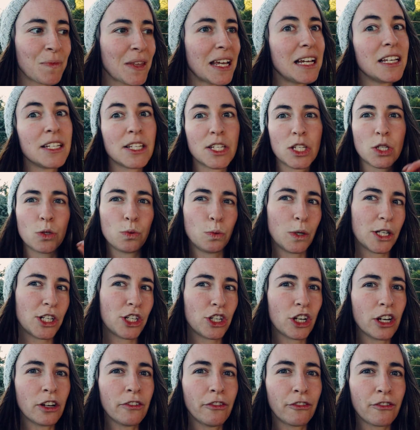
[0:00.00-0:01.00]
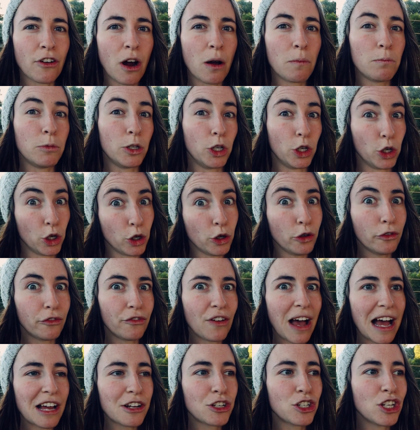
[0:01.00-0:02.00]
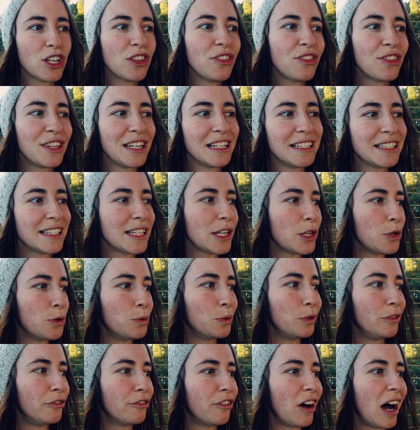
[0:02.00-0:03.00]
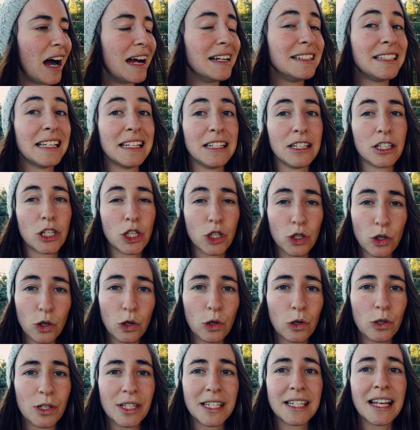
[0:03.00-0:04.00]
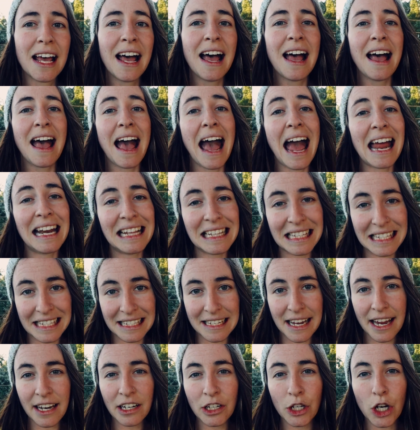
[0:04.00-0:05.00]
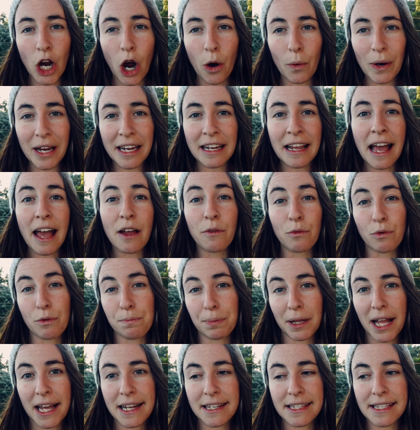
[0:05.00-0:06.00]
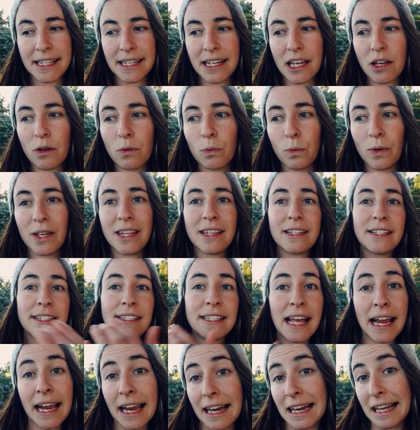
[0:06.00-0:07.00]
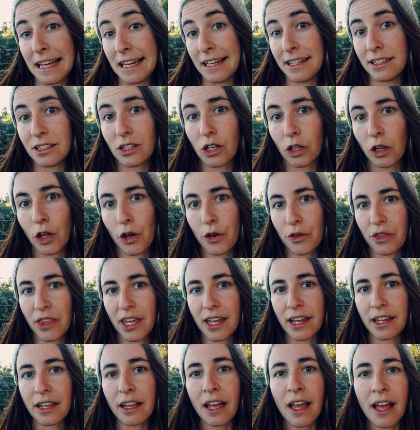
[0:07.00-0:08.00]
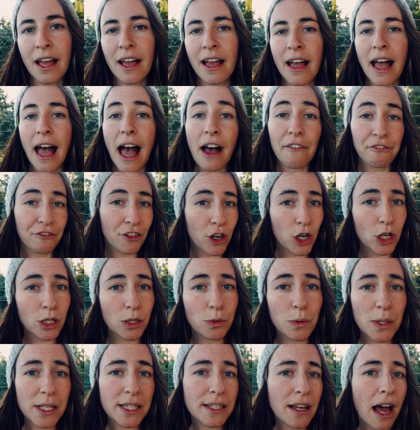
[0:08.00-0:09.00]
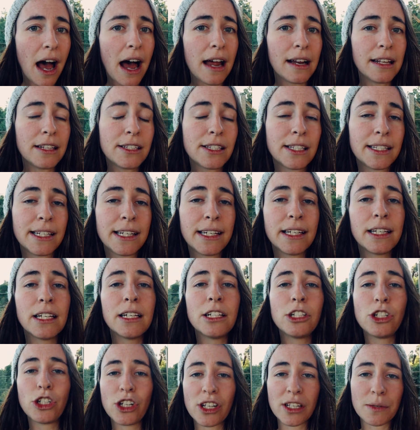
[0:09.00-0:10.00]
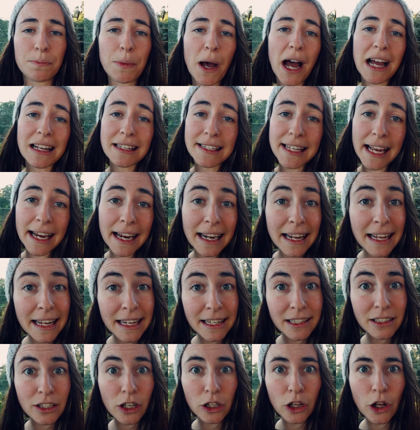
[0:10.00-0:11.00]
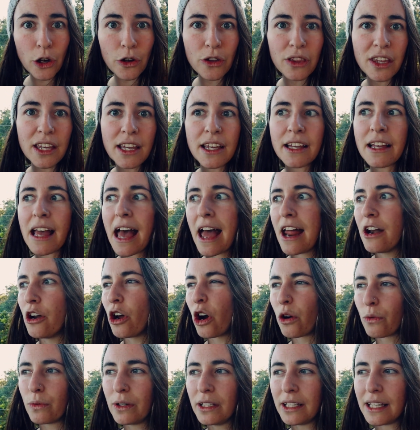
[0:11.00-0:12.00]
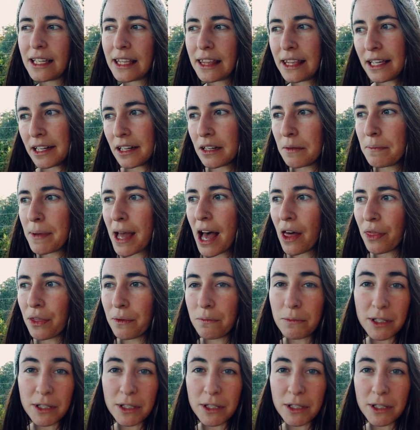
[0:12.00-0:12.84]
is switching from new fashion, things that you would find in stores, and instead going and replacing it with secondhand clothing. At first we started to just buy secondhand clothing and not really think about the